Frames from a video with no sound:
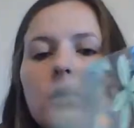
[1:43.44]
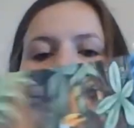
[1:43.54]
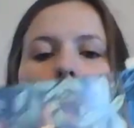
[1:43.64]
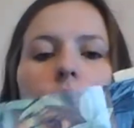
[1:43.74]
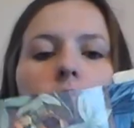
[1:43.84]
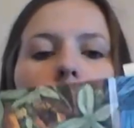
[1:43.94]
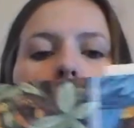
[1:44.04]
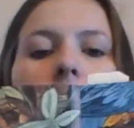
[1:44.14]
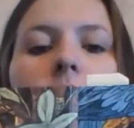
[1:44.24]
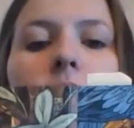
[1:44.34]
So those are the
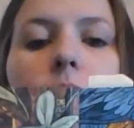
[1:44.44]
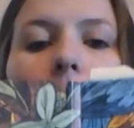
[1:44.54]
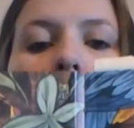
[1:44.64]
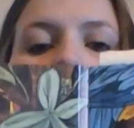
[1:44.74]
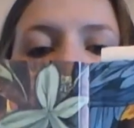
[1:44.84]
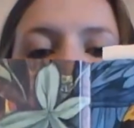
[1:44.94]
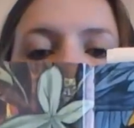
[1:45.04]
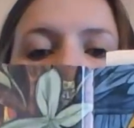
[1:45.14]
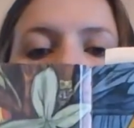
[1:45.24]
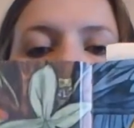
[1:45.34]
parts of the
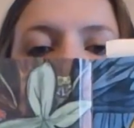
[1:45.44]
rainforest. You